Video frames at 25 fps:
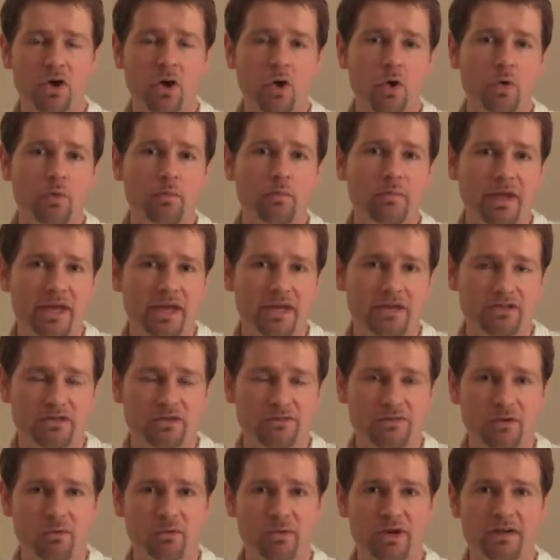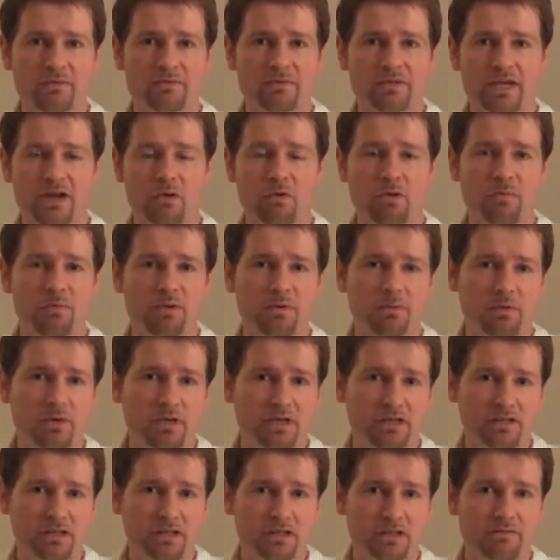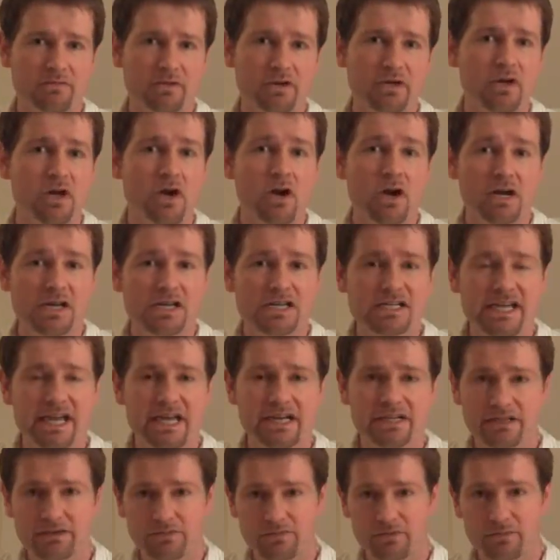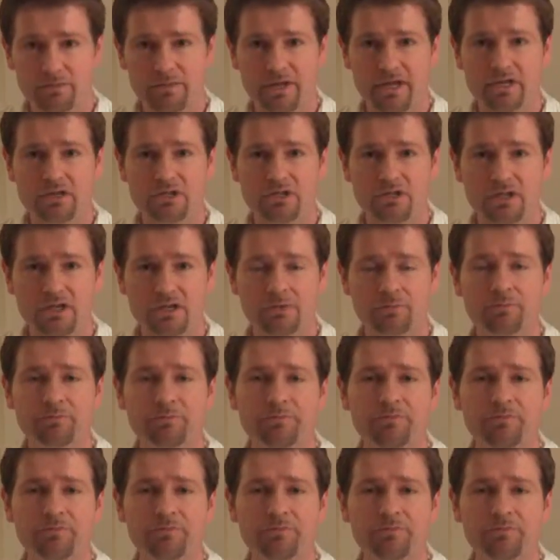home page of your website where people can leave their contact information,